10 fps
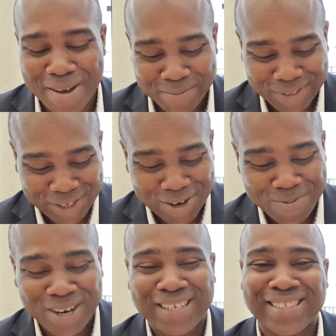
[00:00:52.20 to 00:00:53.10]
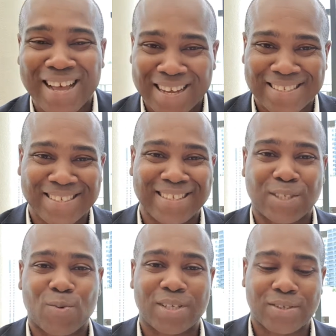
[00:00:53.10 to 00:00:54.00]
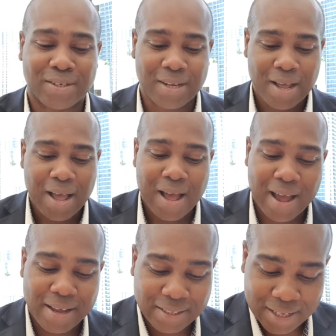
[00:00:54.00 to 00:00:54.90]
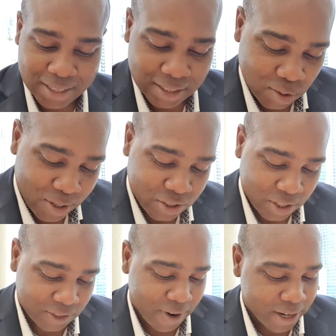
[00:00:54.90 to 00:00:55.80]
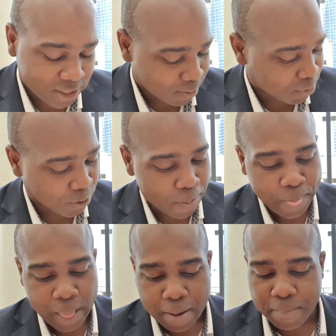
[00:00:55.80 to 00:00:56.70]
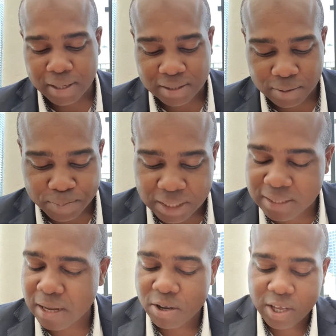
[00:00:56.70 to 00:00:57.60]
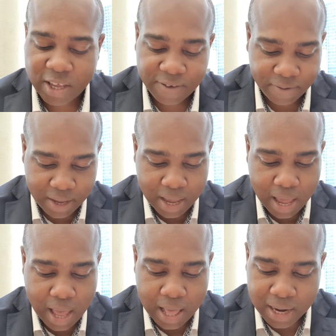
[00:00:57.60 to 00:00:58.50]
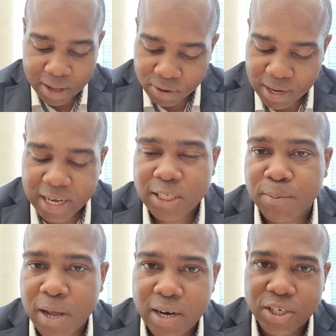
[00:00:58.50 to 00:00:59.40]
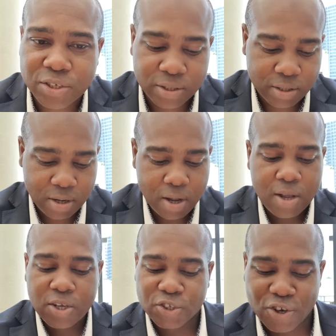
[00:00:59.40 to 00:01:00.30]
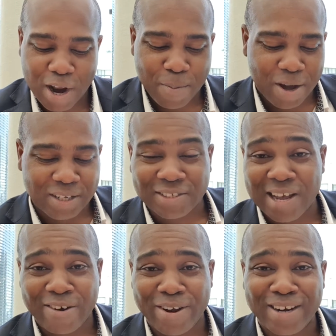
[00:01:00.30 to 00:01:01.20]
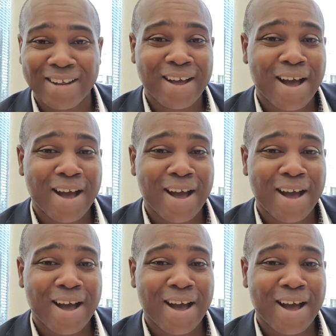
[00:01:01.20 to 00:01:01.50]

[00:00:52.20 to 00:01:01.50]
Solomon is asking this question. And he says his question is very simple. Pascal, please, can you give a little explanation? Sorry about the siren.